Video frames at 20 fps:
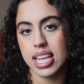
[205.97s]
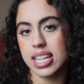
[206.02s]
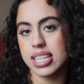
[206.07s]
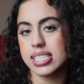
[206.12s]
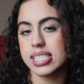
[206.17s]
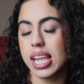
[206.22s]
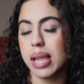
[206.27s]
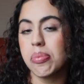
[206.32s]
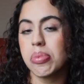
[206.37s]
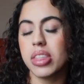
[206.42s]

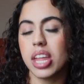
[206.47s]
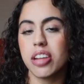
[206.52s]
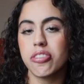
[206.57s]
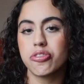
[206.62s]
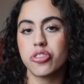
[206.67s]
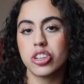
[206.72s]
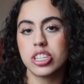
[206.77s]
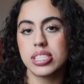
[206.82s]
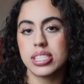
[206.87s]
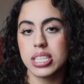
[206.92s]
And same thing
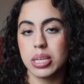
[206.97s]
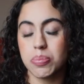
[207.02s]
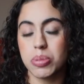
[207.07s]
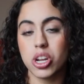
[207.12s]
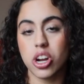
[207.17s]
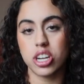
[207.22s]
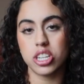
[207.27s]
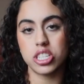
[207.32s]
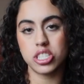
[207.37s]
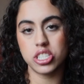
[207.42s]
for
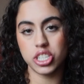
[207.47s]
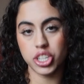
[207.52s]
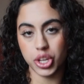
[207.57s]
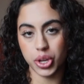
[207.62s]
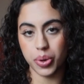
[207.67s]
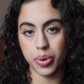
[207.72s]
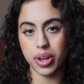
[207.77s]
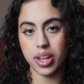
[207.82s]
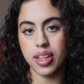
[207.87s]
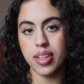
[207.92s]
CPR
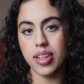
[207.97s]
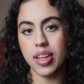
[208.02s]
2.